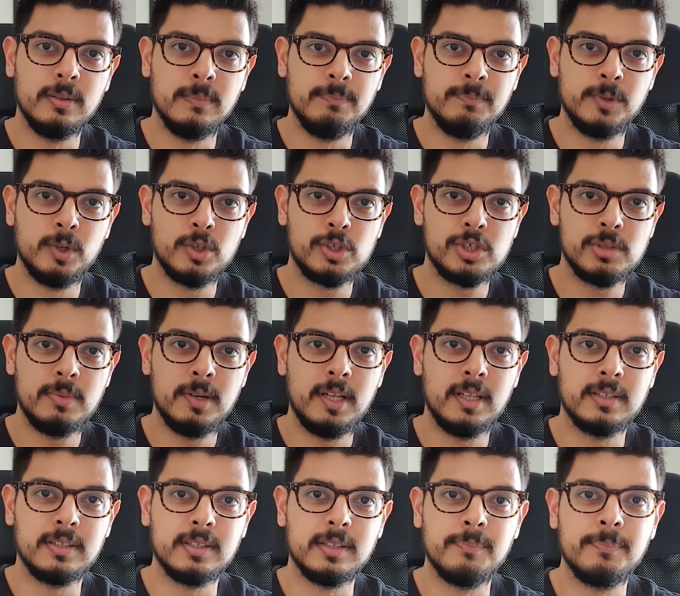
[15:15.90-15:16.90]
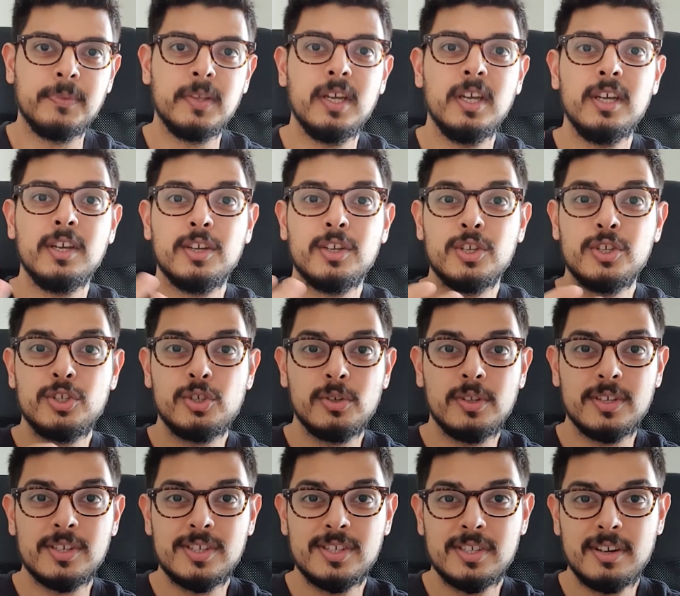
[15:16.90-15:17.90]
Doshamalta. So
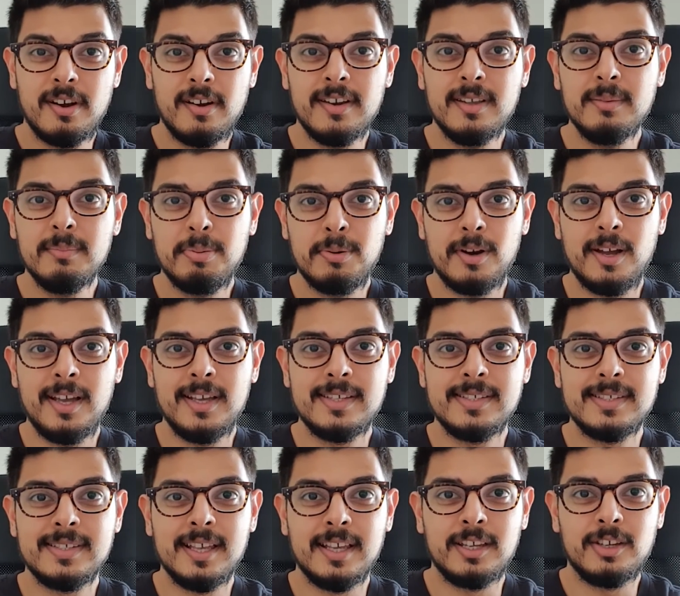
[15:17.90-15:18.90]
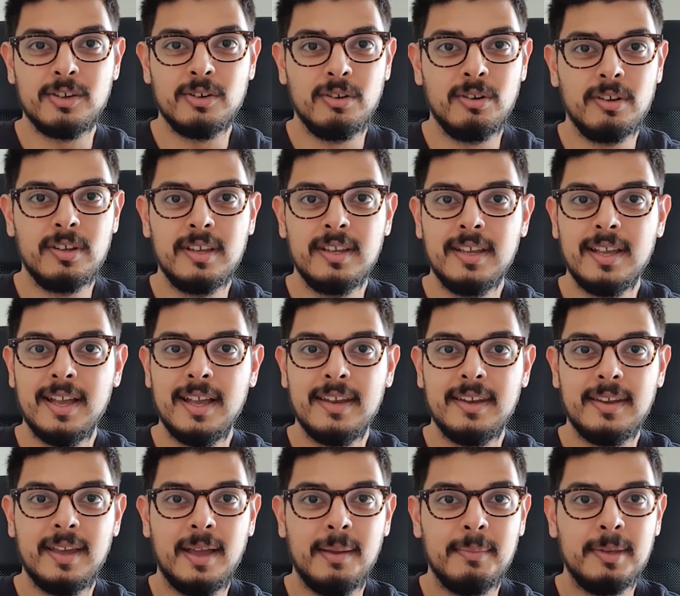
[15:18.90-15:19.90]
the starting price, like you're looking
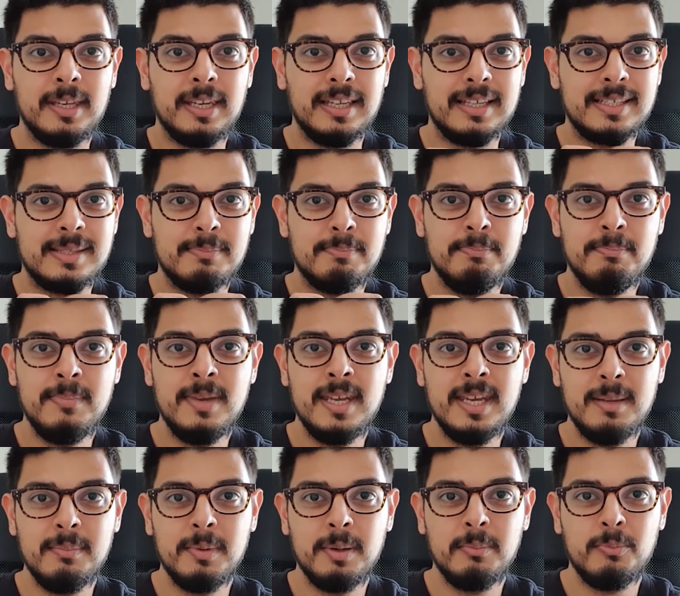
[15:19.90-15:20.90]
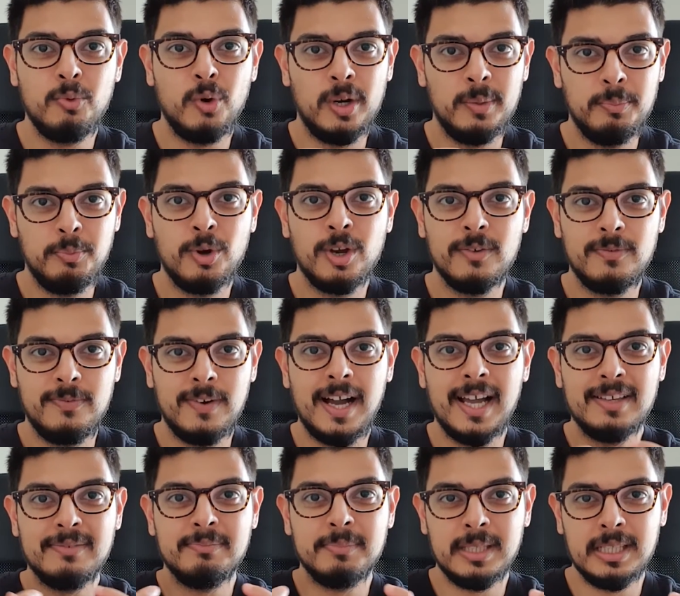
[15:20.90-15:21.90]
at, I mean, is minimum
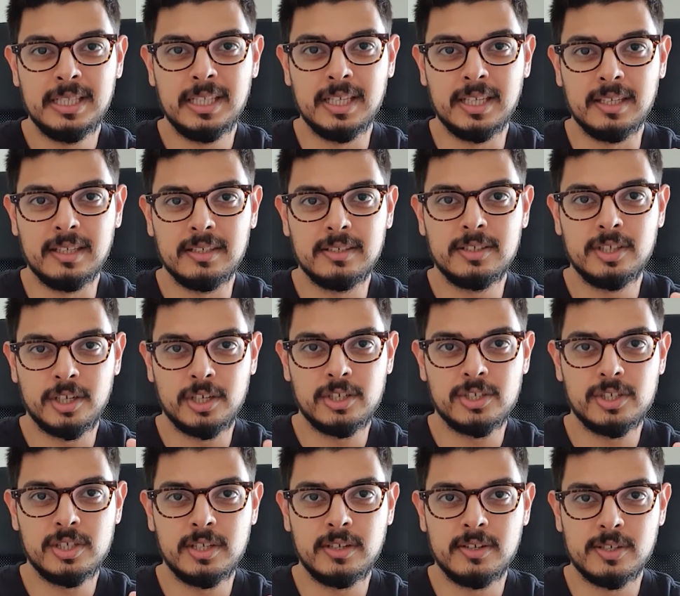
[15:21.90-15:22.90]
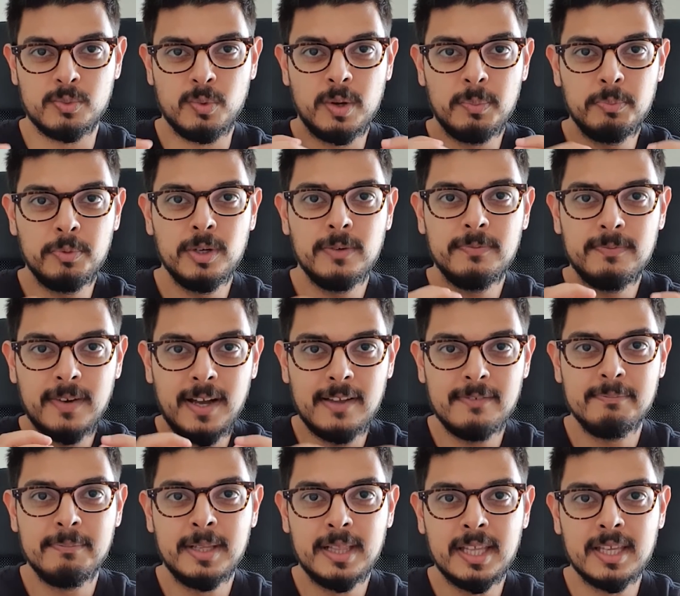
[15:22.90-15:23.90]
1.5 million Turkish liras,
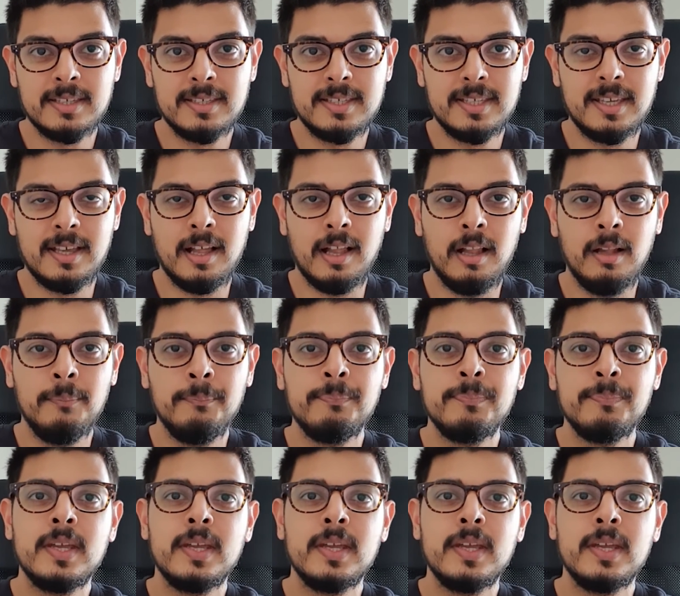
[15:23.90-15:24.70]
1.5 million TL.